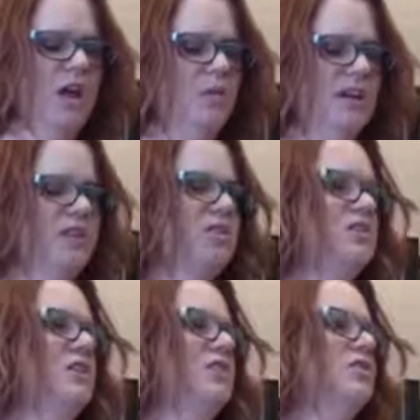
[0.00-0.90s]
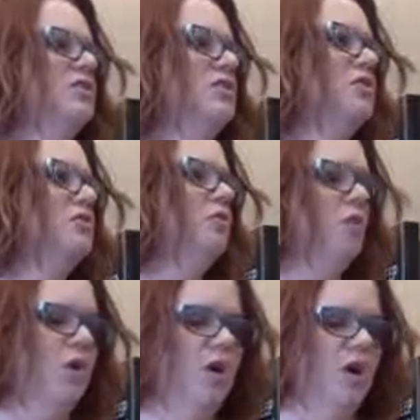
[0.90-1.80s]
When he sits, his
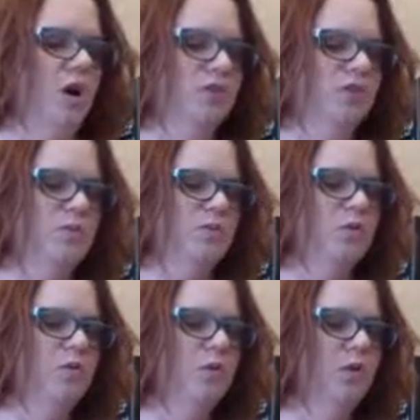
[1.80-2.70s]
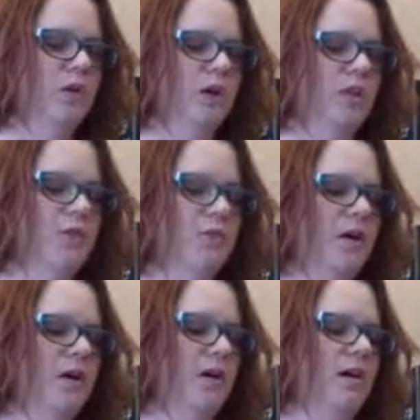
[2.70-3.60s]
forearms pool on the
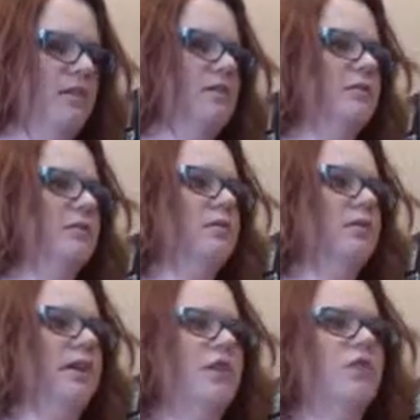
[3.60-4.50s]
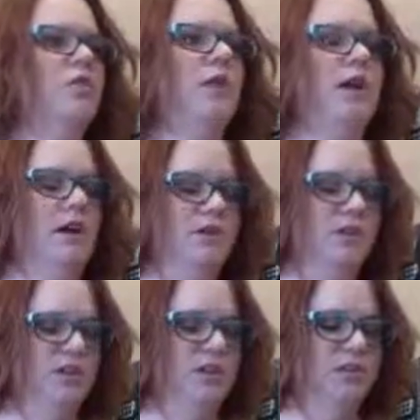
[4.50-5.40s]
bar like
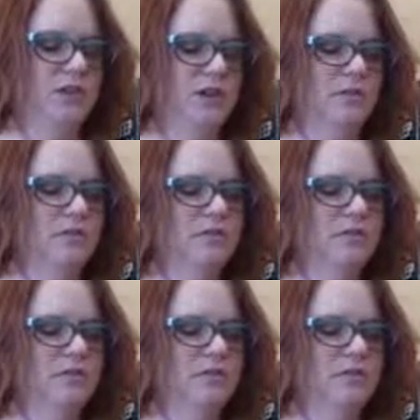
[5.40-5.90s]
crayons in the sun.